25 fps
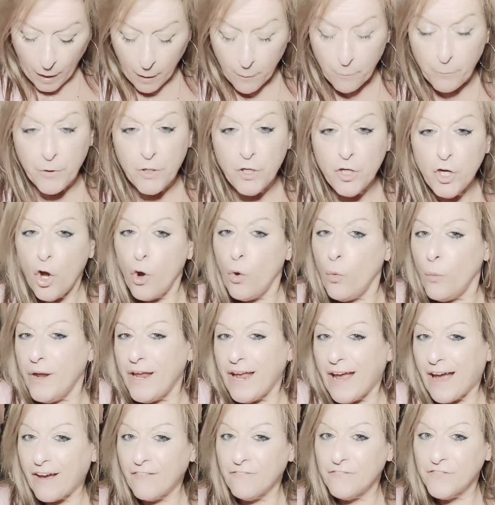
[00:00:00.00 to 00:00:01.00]
But no, we
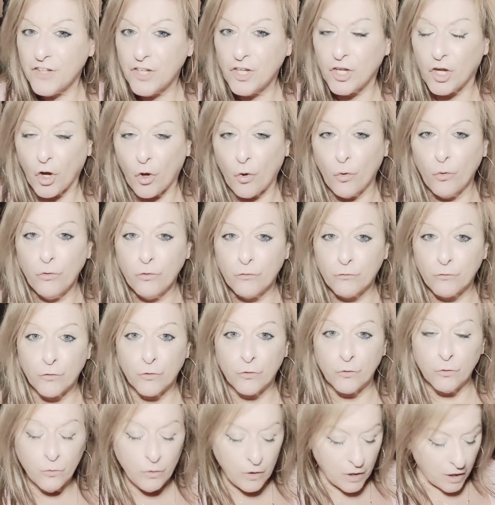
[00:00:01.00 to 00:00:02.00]
have to go
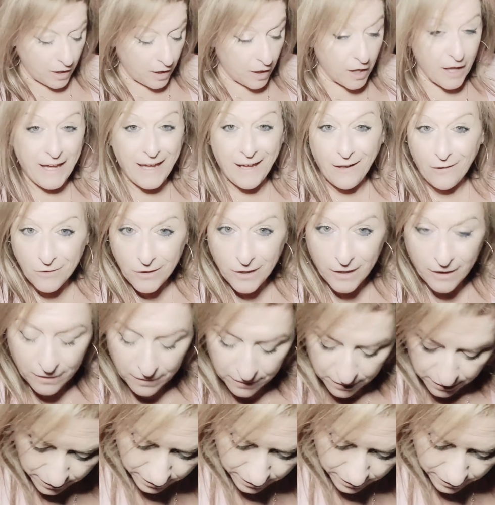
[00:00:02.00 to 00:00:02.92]
through healing,